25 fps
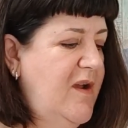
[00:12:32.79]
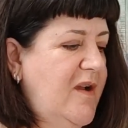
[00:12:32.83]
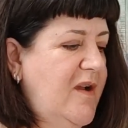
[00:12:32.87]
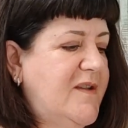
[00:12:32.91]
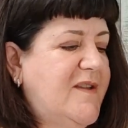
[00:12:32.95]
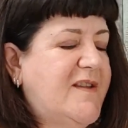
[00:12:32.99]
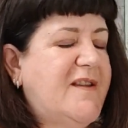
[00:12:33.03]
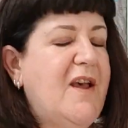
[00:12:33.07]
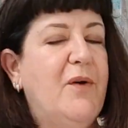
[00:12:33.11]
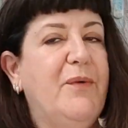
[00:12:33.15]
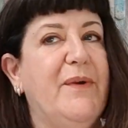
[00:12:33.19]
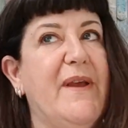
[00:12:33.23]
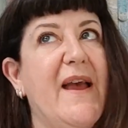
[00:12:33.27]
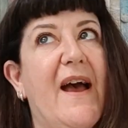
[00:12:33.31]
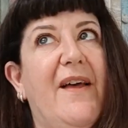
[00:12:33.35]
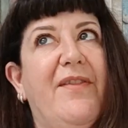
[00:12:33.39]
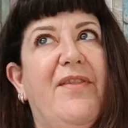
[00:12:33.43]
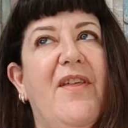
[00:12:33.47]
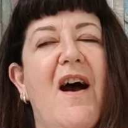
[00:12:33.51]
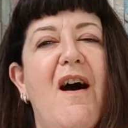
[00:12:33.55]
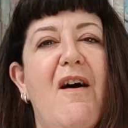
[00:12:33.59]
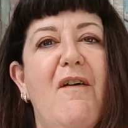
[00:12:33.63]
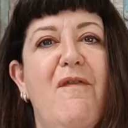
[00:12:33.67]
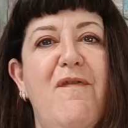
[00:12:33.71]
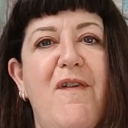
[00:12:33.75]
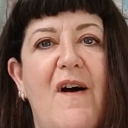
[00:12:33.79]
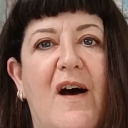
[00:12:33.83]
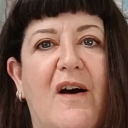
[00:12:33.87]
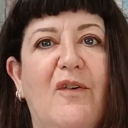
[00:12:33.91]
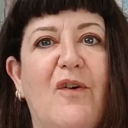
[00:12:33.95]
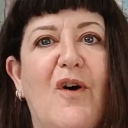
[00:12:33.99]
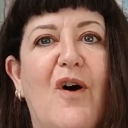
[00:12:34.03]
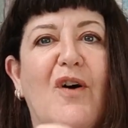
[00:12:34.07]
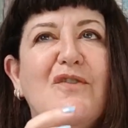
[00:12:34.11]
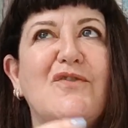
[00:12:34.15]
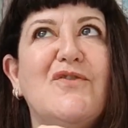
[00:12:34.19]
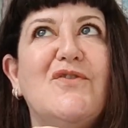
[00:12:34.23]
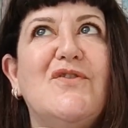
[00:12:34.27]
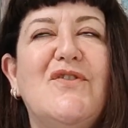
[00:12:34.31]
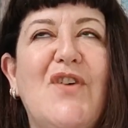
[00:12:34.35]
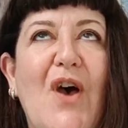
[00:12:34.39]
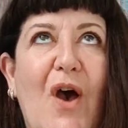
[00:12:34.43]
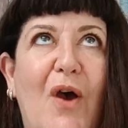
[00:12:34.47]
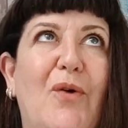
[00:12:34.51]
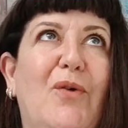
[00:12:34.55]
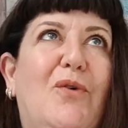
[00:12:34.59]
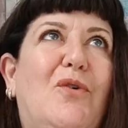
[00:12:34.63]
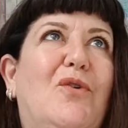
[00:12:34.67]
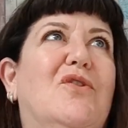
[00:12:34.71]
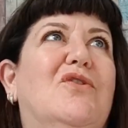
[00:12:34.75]
So yeah, that felt so
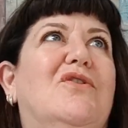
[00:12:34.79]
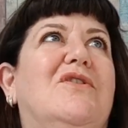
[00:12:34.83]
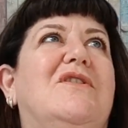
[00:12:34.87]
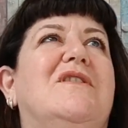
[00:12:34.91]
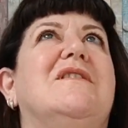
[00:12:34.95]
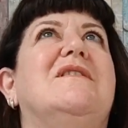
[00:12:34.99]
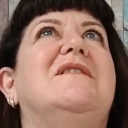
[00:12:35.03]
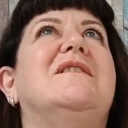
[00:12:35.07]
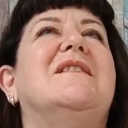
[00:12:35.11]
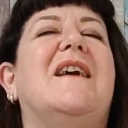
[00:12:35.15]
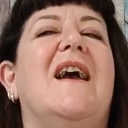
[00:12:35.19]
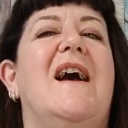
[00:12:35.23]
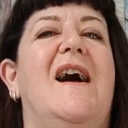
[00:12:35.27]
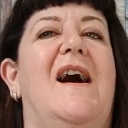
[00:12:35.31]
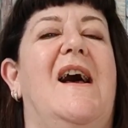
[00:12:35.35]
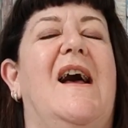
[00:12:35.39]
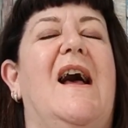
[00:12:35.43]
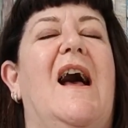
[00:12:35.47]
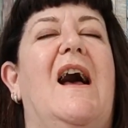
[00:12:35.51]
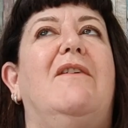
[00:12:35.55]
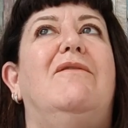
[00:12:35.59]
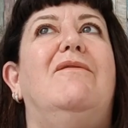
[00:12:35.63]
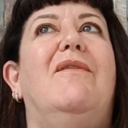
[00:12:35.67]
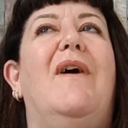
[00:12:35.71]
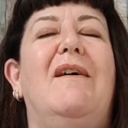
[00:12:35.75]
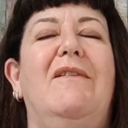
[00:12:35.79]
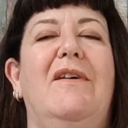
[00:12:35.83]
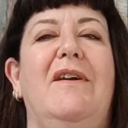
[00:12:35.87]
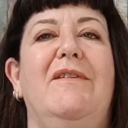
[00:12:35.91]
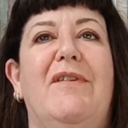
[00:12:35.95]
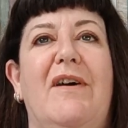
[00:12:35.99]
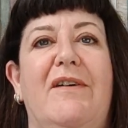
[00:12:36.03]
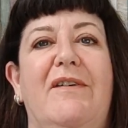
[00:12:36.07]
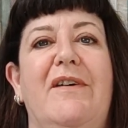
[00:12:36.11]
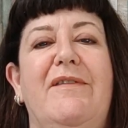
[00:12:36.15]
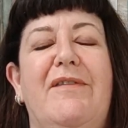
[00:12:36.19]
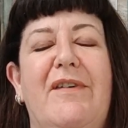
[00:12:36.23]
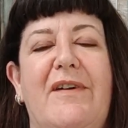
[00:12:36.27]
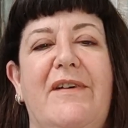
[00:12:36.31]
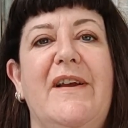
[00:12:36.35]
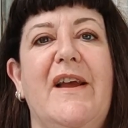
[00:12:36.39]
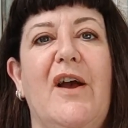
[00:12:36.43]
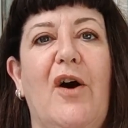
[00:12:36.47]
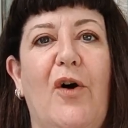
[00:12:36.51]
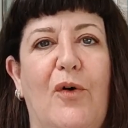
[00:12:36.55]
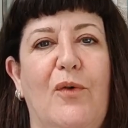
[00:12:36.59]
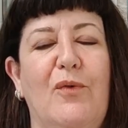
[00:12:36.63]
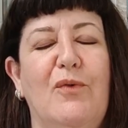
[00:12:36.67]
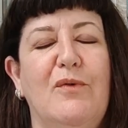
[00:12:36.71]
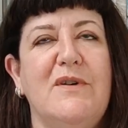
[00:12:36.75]
good to get a very, very,
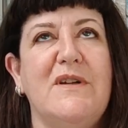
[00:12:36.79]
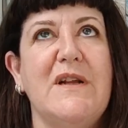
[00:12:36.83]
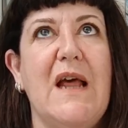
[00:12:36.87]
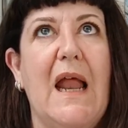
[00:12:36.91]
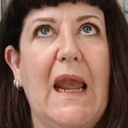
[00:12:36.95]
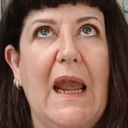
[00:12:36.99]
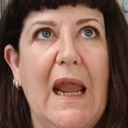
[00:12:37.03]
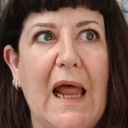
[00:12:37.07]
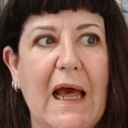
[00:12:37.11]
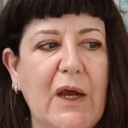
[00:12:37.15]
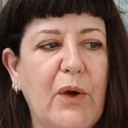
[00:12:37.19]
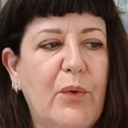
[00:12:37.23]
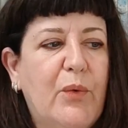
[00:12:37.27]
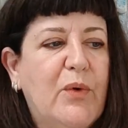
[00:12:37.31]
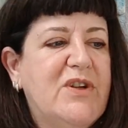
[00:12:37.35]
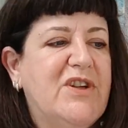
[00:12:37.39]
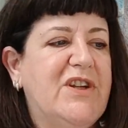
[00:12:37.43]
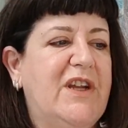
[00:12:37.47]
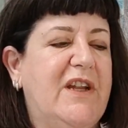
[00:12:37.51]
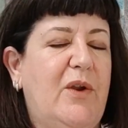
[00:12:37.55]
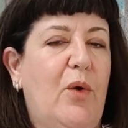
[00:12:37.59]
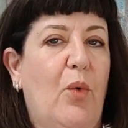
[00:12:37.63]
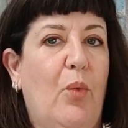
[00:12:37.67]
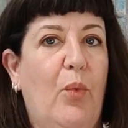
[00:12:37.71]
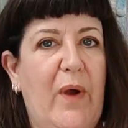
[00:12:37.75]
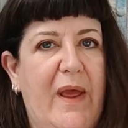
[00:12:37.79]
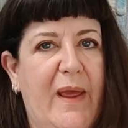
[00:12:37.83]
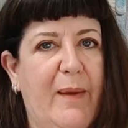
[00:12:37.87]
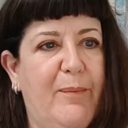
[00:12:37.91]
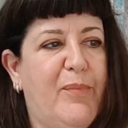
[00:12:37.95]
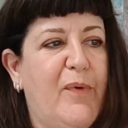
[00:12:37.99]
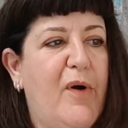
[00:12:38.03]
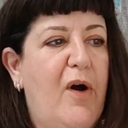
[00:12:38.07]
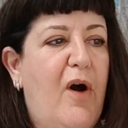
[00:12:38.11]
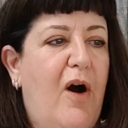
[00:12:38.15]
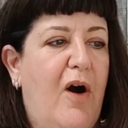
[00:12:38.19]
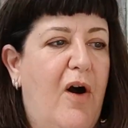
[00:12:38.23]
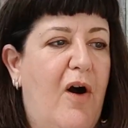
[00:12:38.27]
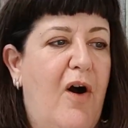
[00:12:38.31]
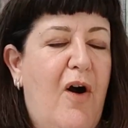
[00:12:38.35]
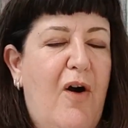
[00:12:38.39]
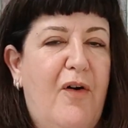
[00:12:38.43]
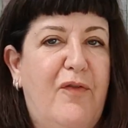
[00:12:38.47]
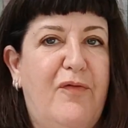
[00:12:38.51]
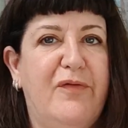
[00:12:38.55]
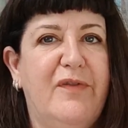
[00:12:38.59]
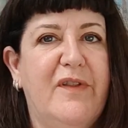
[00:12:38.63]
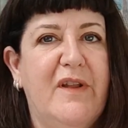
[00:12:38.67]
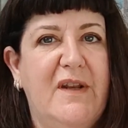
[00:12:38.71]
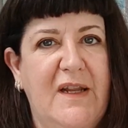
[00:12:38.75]
very old languishing WIP
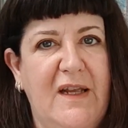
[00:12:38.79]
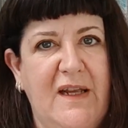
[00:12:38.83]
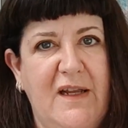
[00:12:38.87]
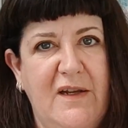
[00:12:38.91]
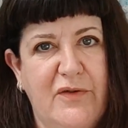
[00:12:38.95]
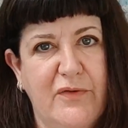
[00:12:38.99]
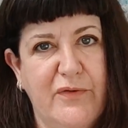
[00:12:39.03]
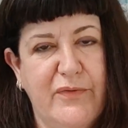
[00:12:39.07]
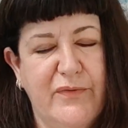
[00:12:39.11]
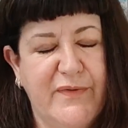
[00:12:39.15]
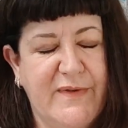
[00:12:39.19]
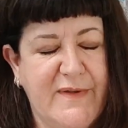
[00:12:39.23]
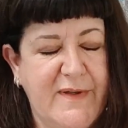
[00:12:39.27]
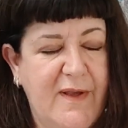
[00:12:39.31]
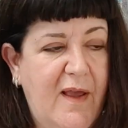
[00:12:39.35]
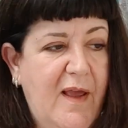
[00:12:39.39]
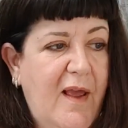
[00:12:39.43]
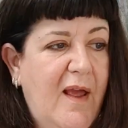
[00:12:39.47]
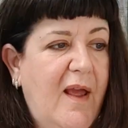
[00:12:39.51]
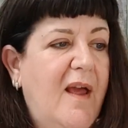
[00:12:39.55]
off the needles.